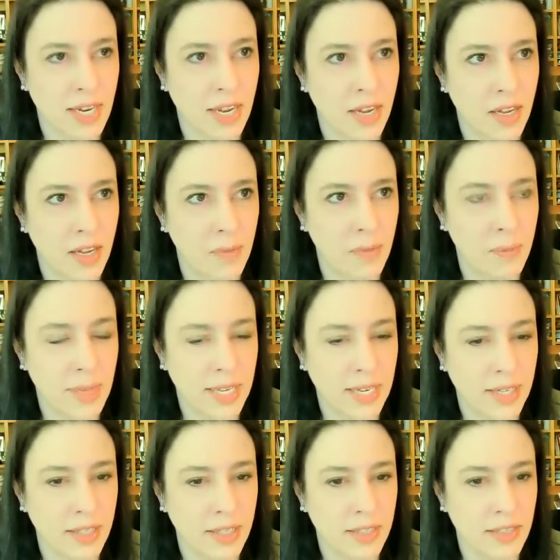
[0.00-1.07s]

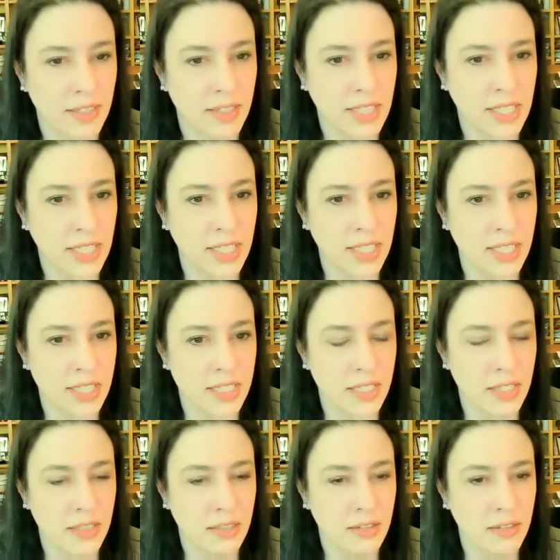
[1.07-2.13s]
And he is
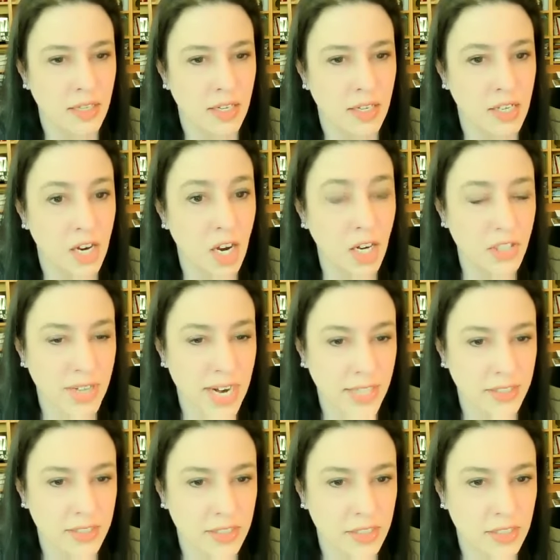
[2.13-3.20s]
a
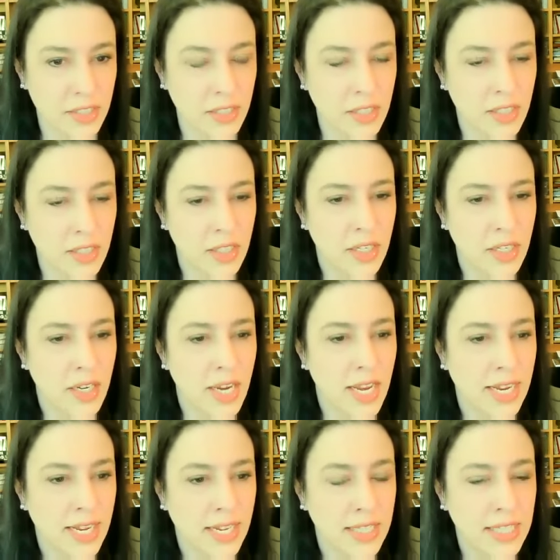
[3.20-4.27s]
contractor
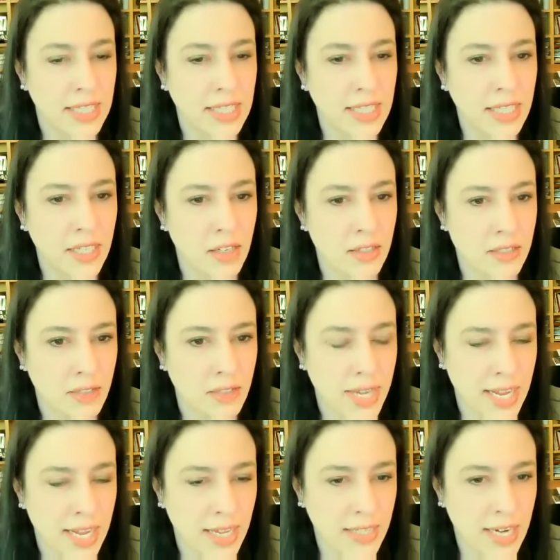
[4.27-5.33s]
and he also
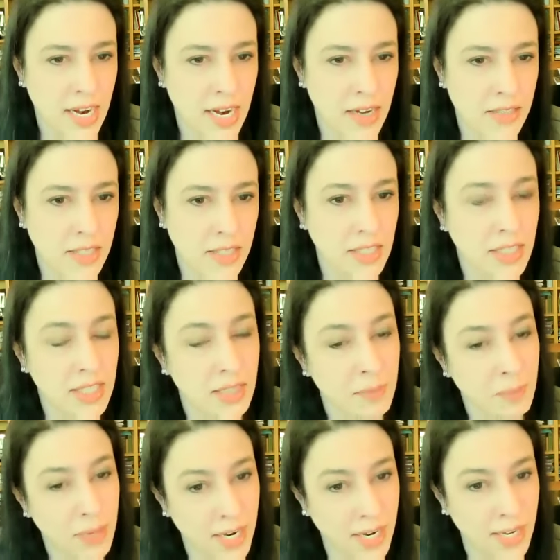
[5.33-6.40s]
had a house that he had
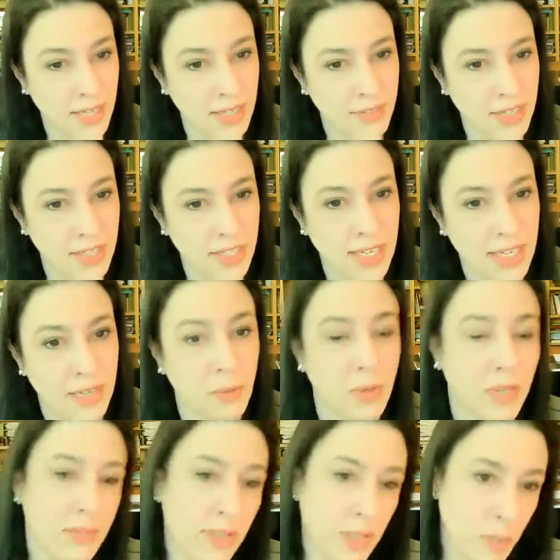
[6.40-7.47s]
bought. And then he had
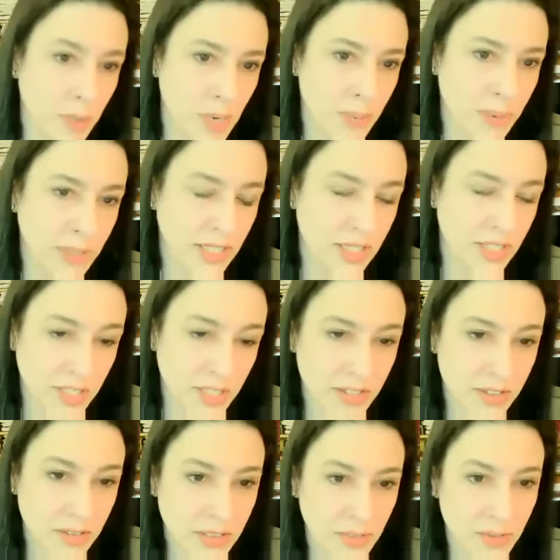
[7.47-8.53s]
one rental property
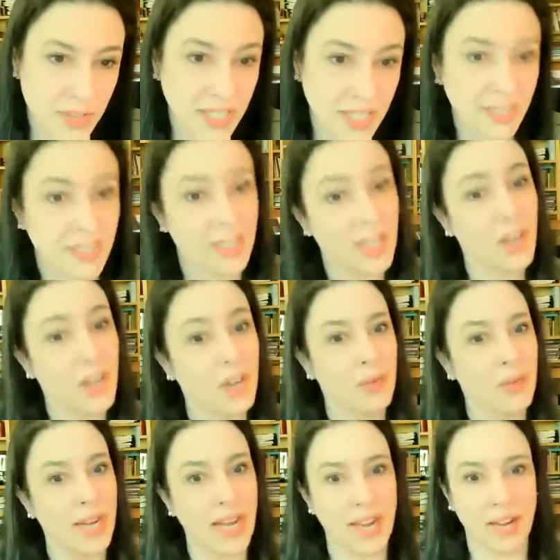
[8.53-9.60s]
too. So it was kind of like, oh,
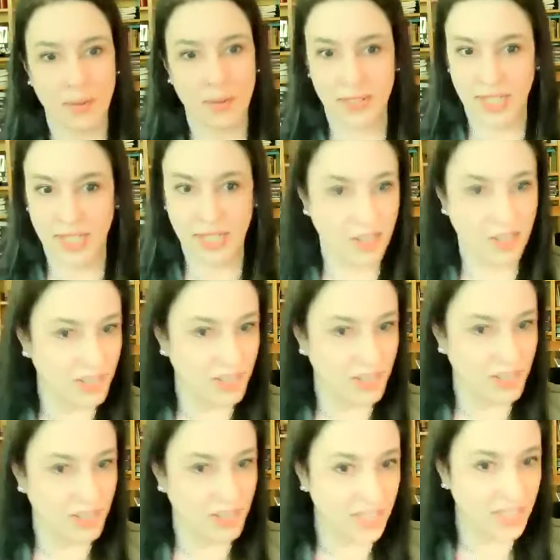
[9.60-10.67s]
wow, we're like already
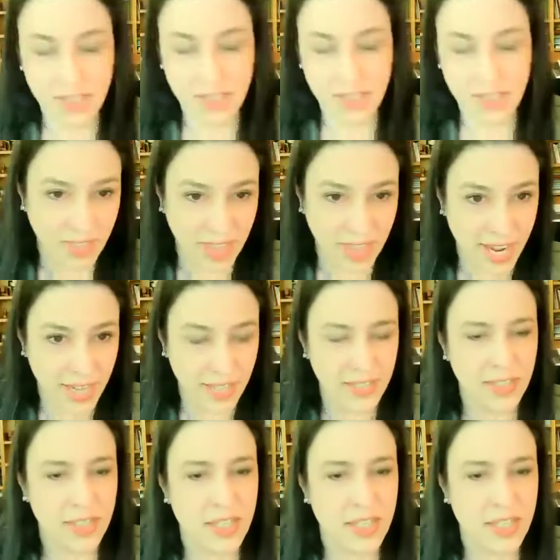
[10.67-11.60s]
synced on all of that.